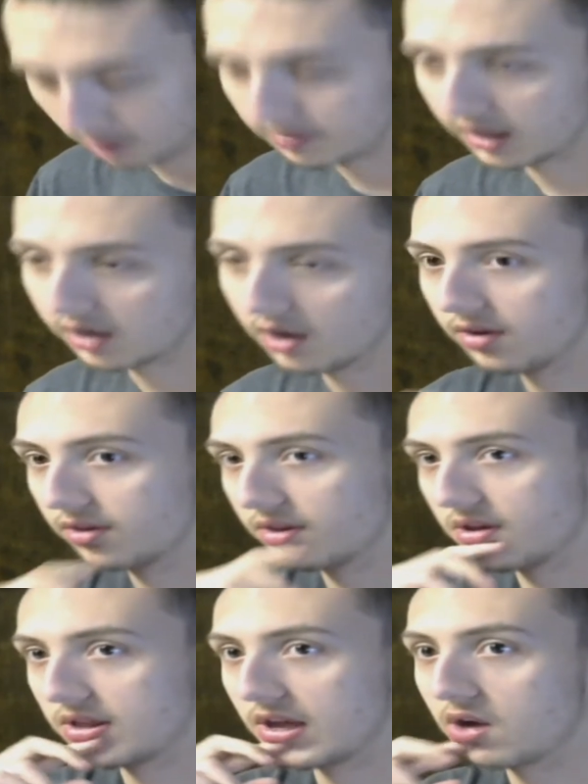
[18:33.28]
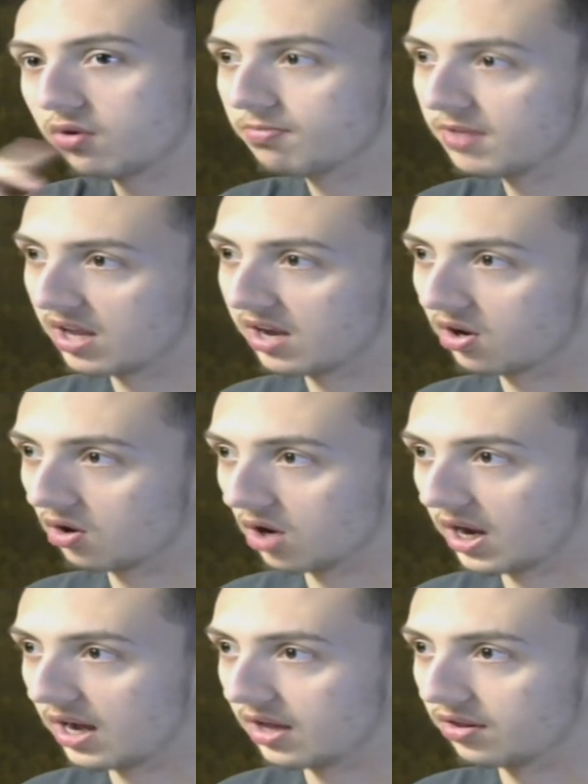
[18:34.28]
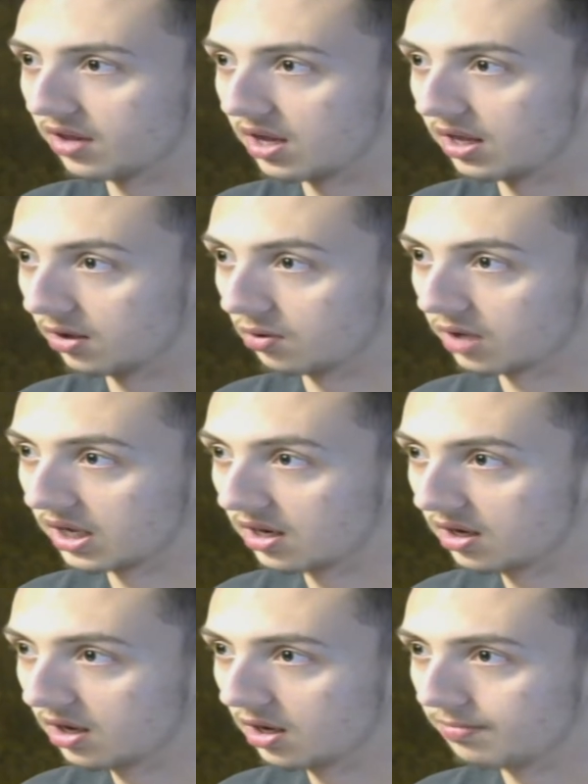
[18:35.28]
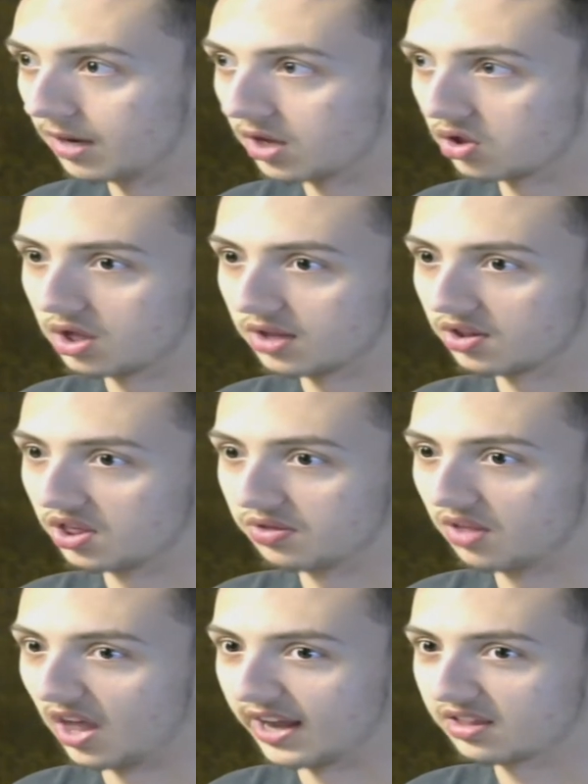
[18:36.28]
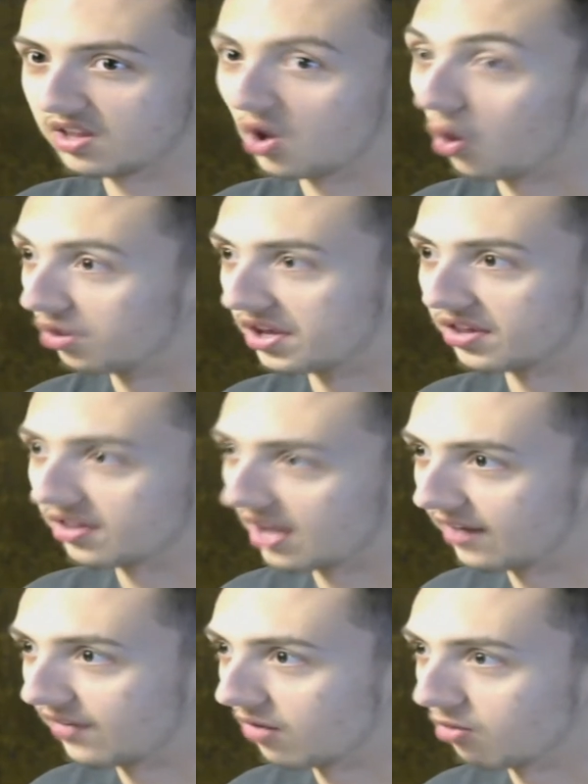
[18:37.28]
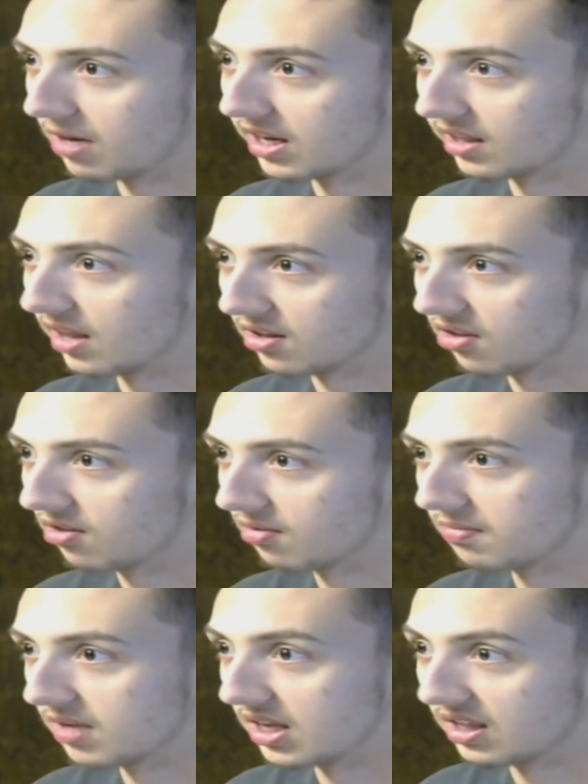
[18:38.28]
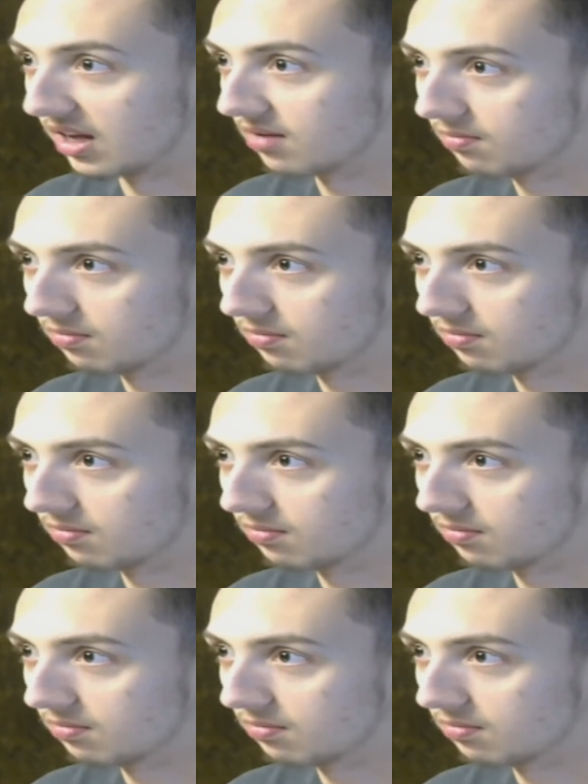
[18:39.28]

because they always mistake her as a little kid, but she's like the oldest out of everybody that's in that